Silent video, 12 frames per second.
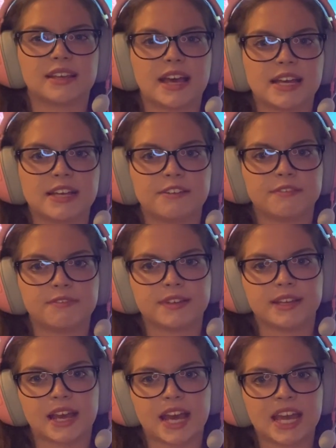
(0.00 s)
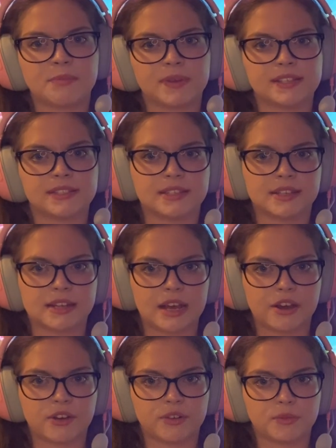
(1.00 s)
I think I paced it
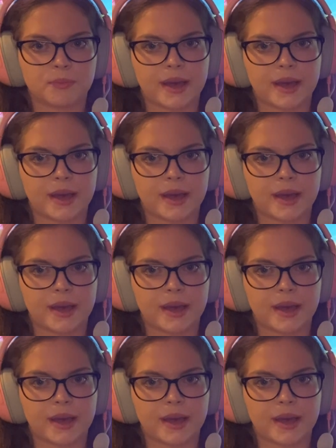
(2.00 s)
out